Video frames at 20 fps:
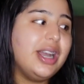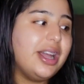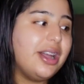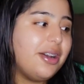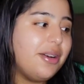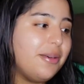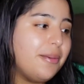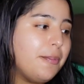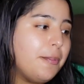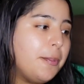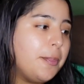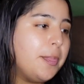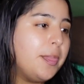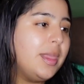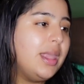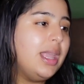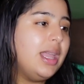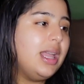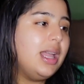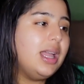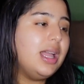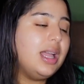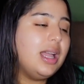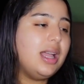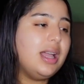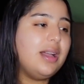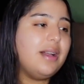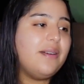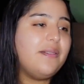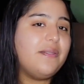now
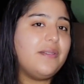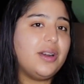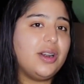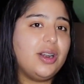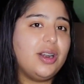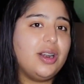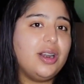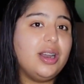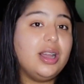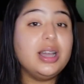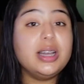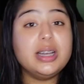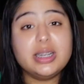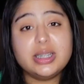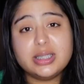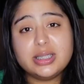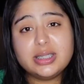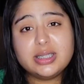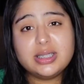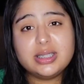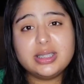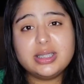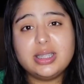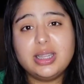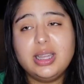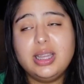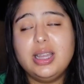for us.